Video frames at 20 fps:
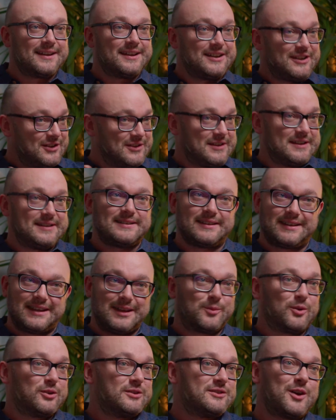you need to
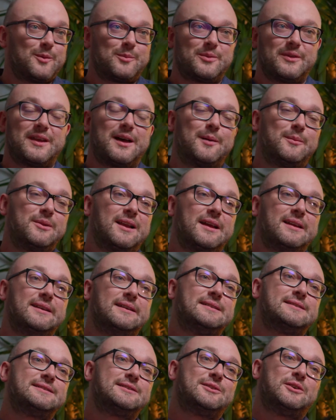keep on top of that
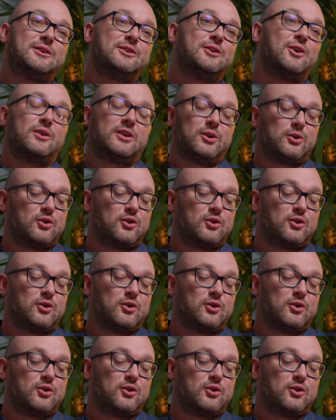planning, so you're not